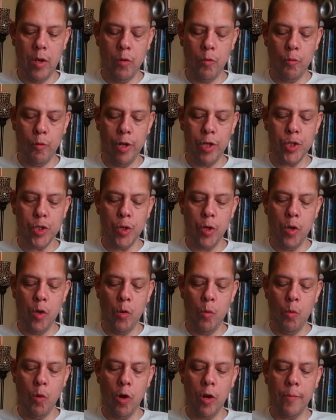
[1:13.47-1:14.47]

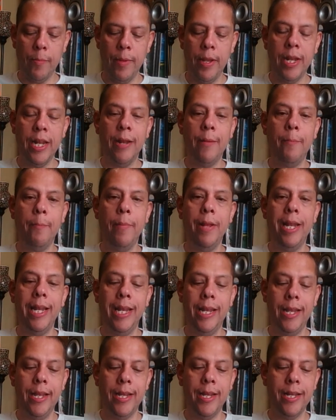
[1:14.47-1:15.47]
Reginald Workman, and Billy
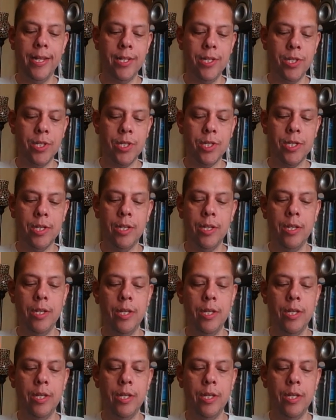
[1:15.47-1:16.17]
Higgins.